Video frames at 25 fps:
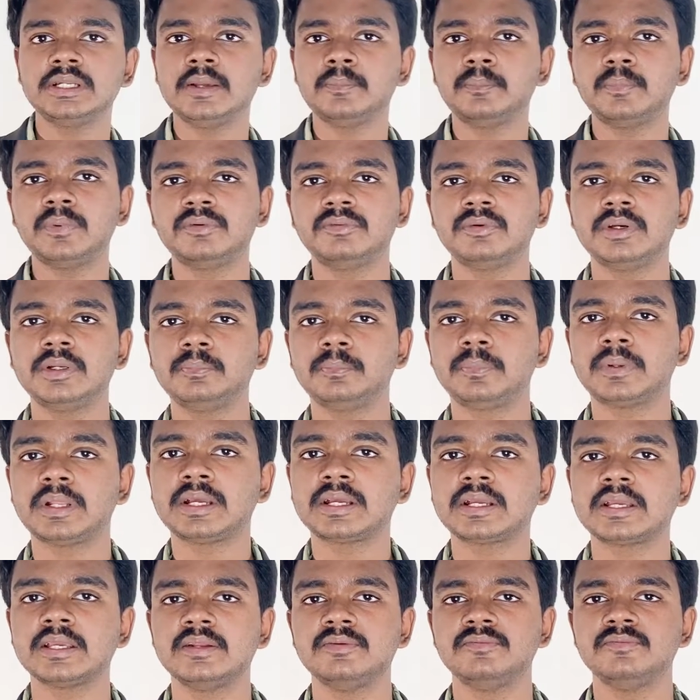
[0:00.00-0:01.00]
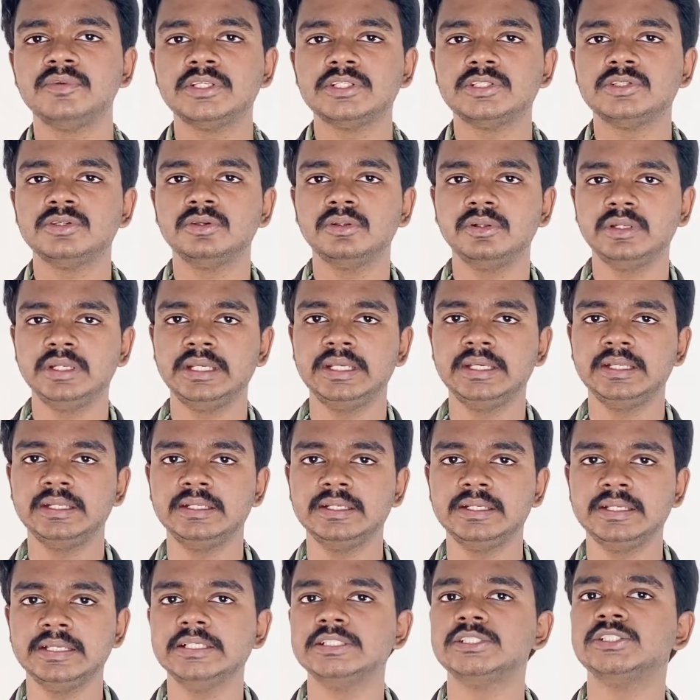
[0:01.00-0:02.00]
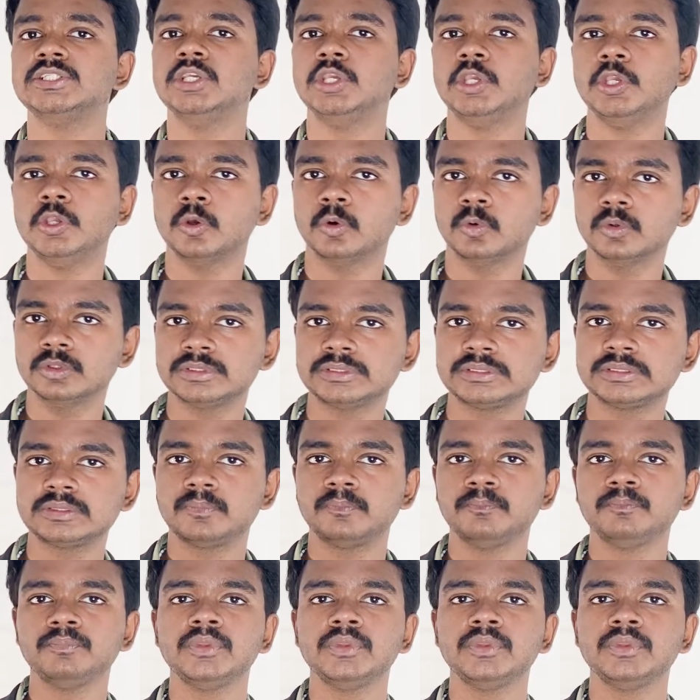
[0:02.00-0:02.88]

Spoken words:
number one plugin which you need is Yoast.